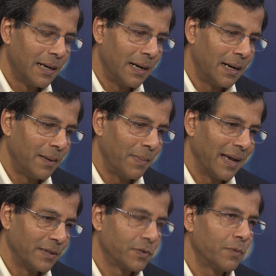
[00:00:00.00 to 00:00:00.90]

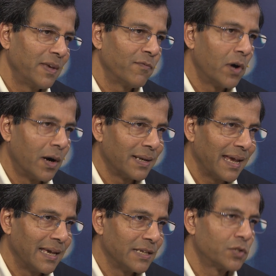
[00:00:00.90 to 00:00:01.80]
And so we've got
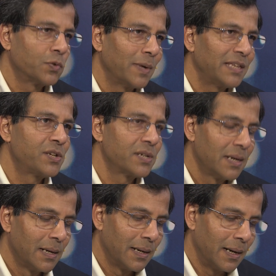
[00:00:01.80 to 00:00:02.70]
a switch
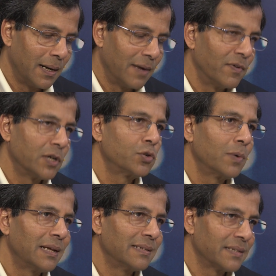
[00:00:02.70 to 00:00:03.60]

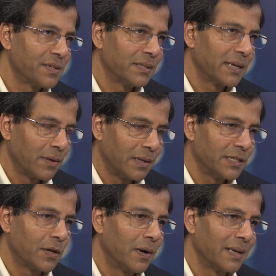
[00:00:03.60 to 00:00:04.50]
virtualization
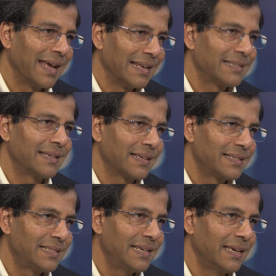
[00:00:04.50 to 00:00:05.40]
technology called
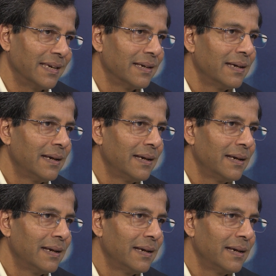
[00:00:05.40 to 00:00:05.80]
NSXT.